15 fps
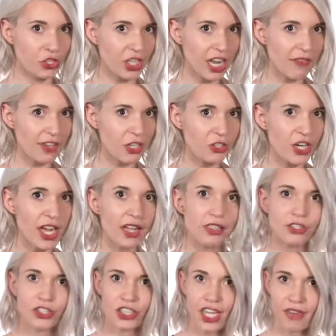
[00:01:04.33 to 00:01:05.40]
shaving
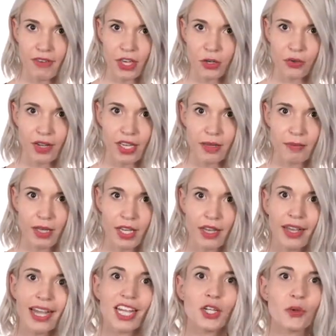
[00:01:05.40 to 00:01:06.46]
gel or shaving cream,
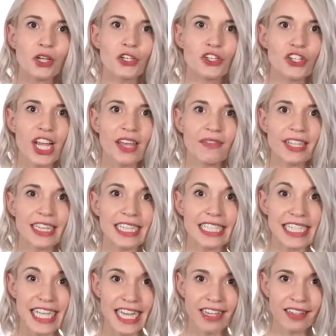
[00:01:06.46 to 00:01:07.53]
and you can shave at the
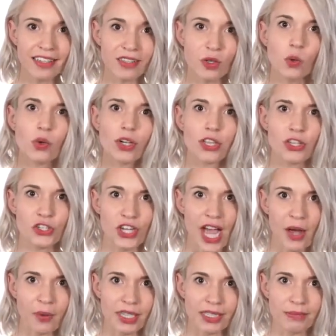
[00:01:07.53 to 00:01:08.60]
sink or in the
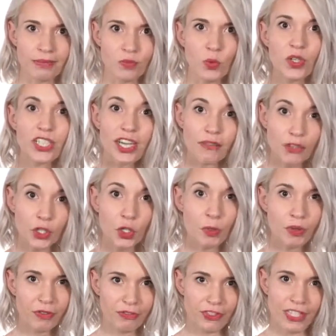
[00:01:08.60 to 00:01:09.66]
shower, whichever you
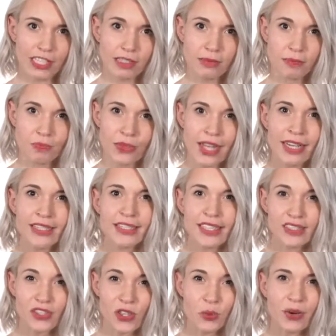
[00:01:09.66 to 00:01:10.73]
prefer,
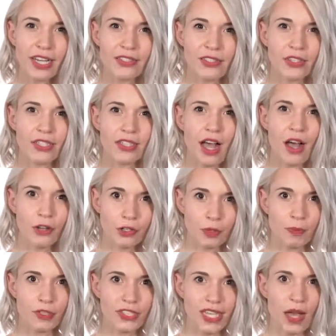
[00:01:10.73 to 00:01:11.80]
since the razor is
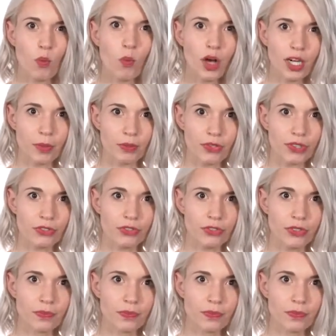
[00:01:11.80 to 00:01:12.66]
100% waterproof.